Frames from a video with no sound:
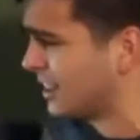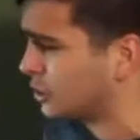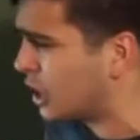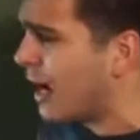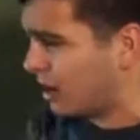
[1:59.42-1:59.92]
to
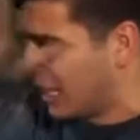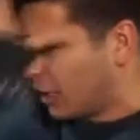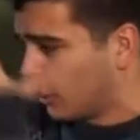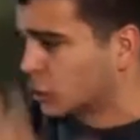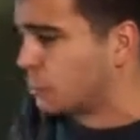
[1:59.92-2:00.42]
the chair?
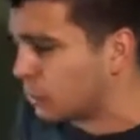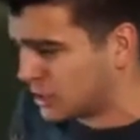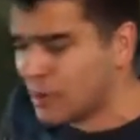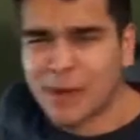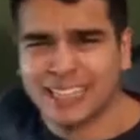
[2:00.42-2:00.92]
Like, you're
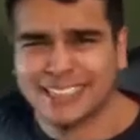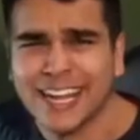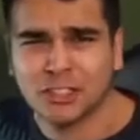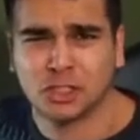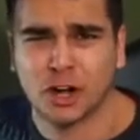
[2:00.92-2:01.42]
supposed to be my
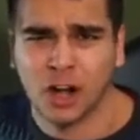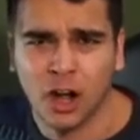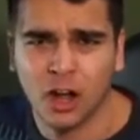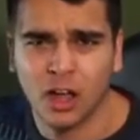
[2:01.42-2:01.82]
teacher!